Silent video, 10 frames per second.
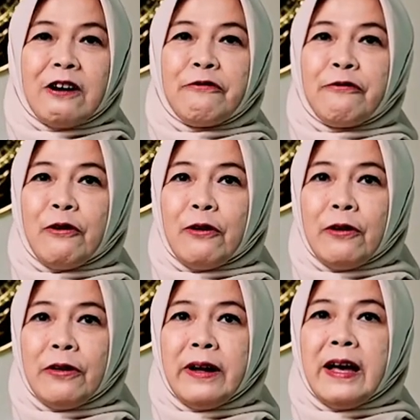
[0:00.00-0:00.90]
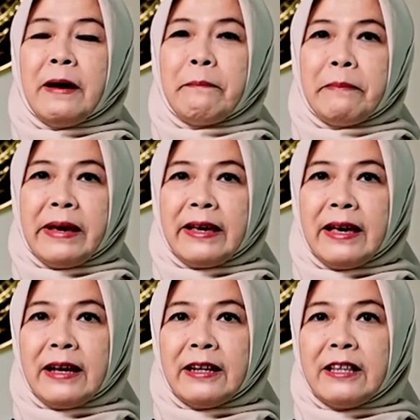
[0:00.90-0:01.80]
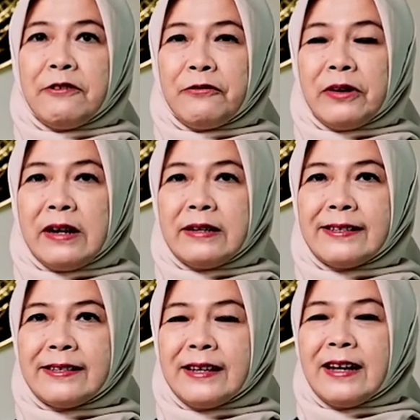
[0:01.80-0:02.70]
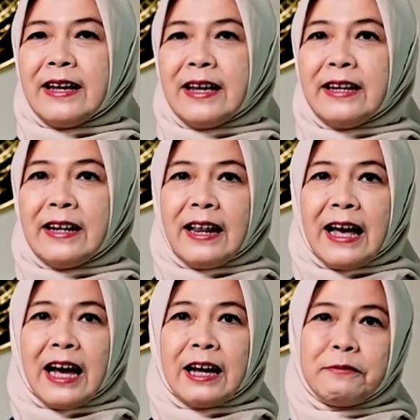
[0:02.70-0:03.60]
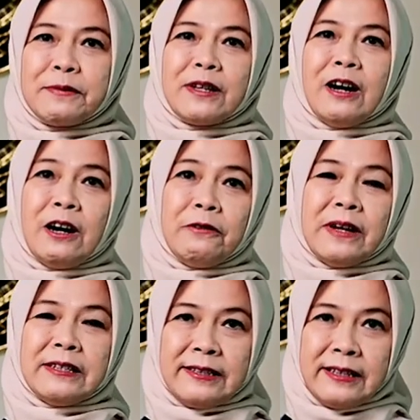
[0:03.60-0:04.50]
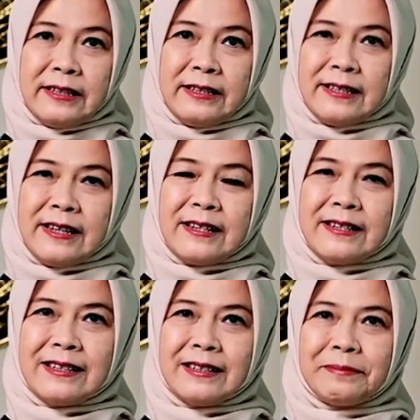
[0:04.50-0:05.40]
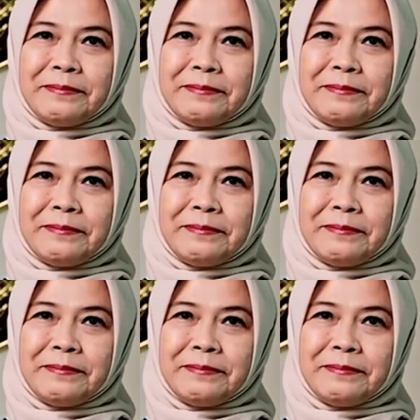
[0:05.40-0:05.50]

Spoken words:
for making a difference in the lives of citizens.